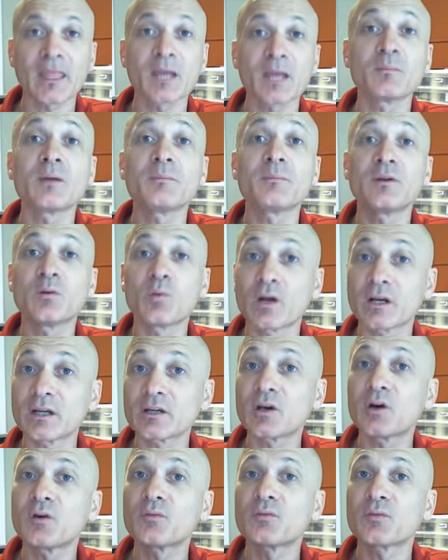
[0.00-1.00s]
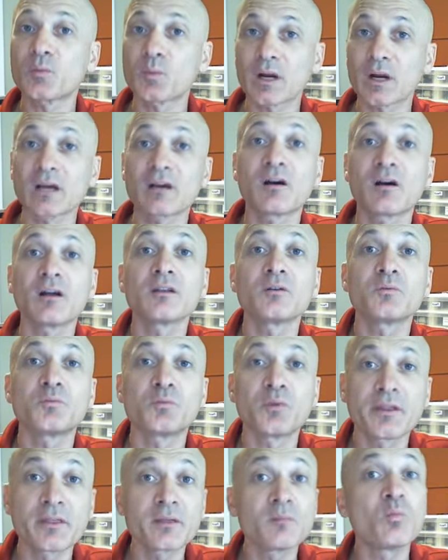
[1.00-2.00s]
Maybe you want to go for what I call a
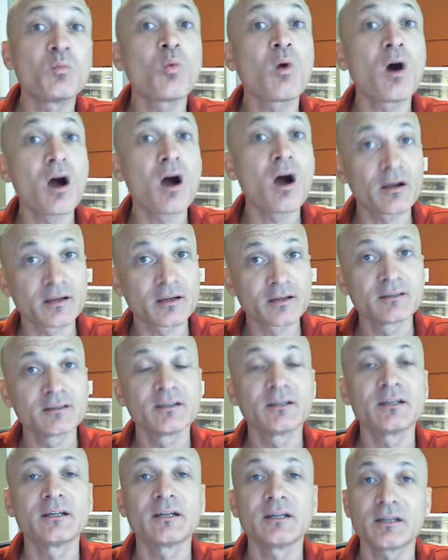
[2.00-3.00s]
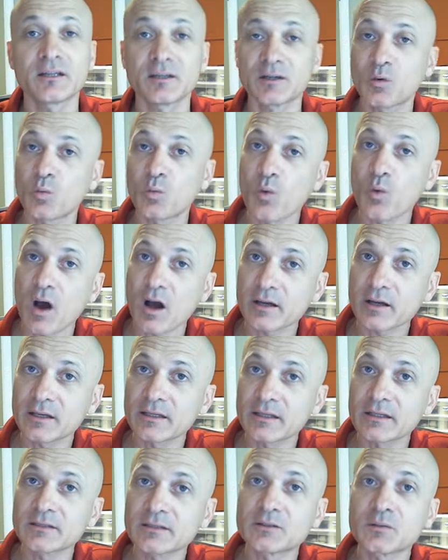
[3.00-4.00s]
rhythm walk.
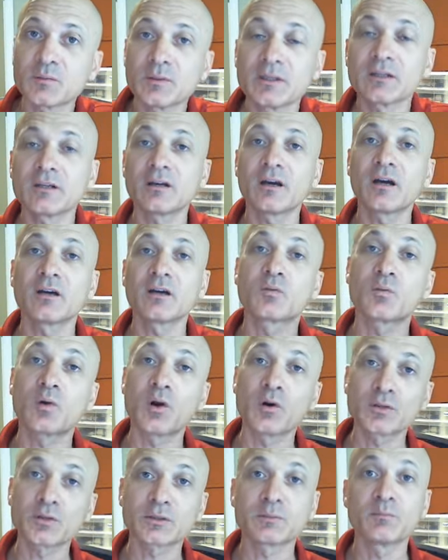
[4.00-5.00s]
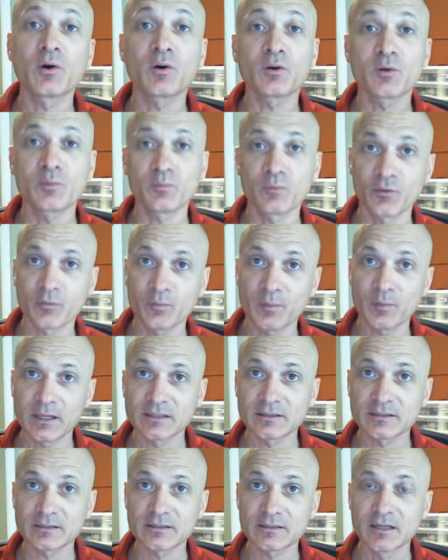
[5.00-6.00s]
Walking, doing gross motor
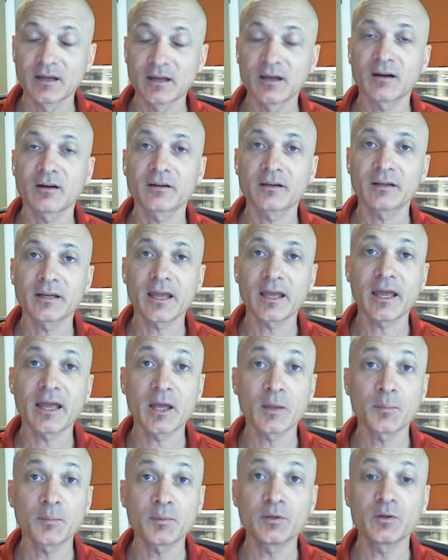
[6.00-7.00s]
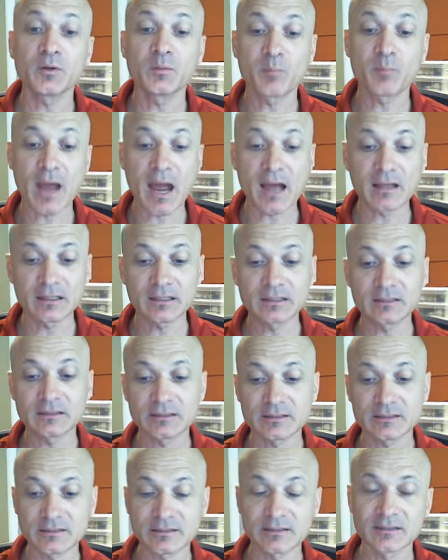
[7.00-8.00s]
movements are going to help you
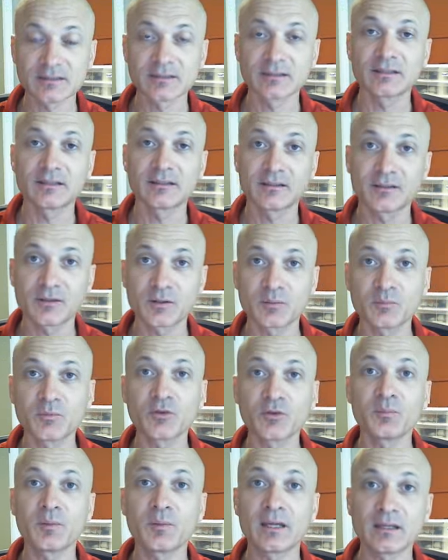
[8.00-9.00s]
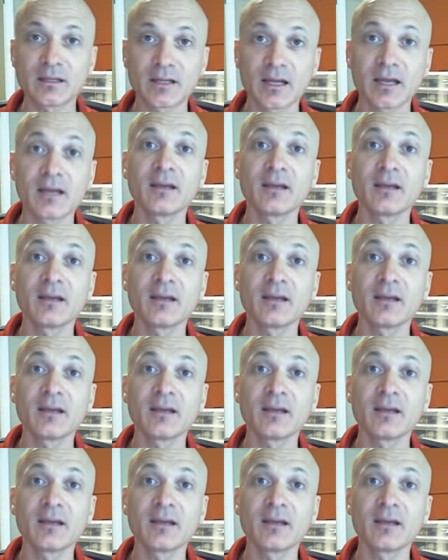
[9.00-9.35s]
balance your movement.